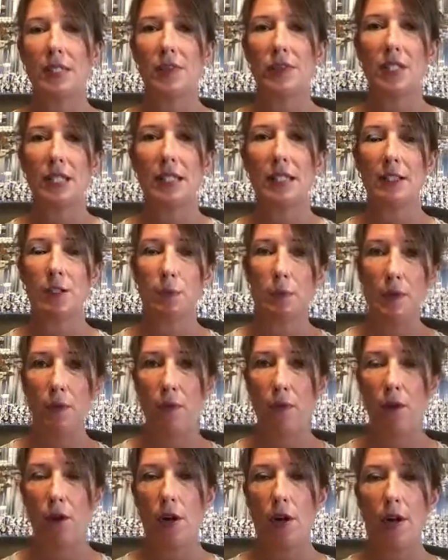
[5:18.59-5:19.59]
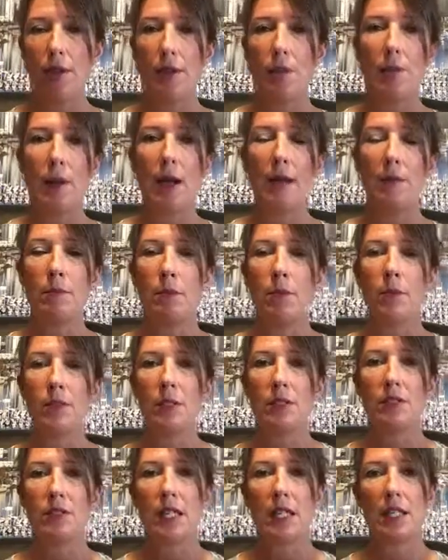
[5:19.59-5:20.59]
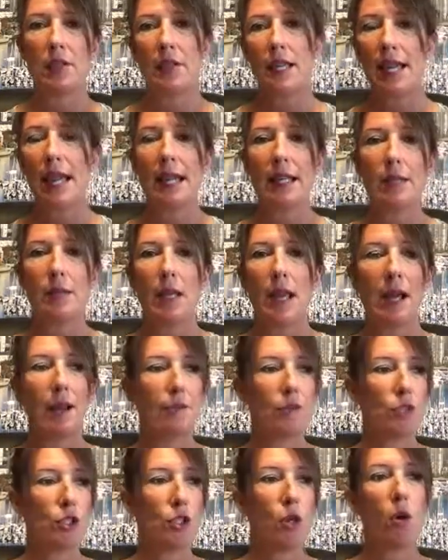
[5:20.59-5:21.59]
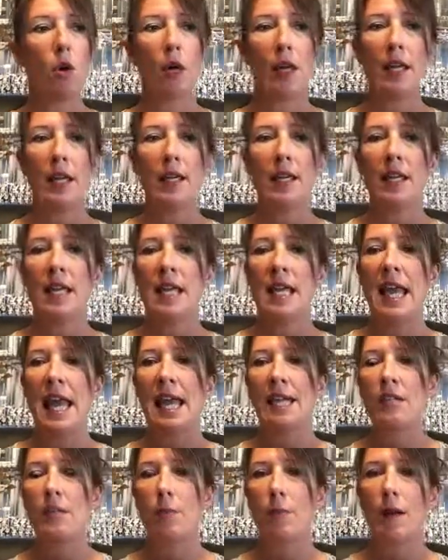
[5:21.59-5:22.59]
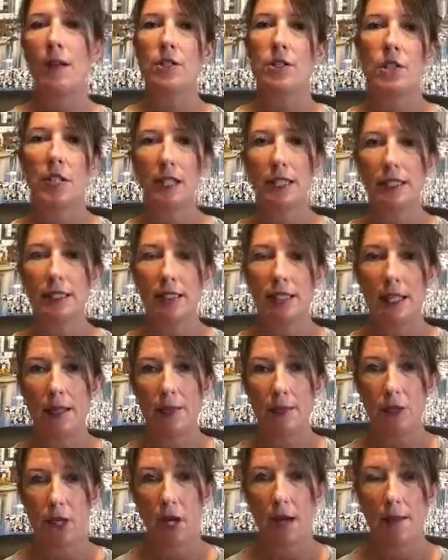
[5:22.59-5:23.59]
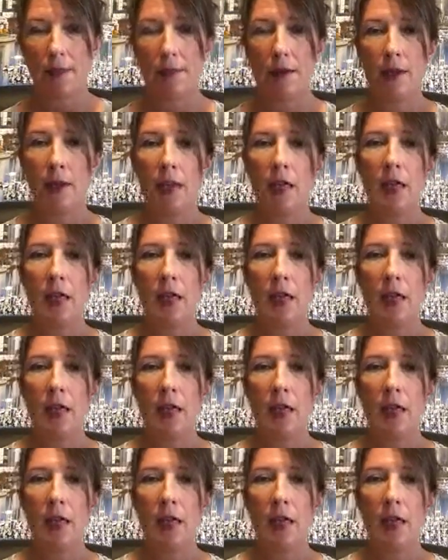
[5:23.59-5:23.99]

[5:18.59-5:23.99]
I've said this before in other mind movies, that you can't have joy and depression at the same time.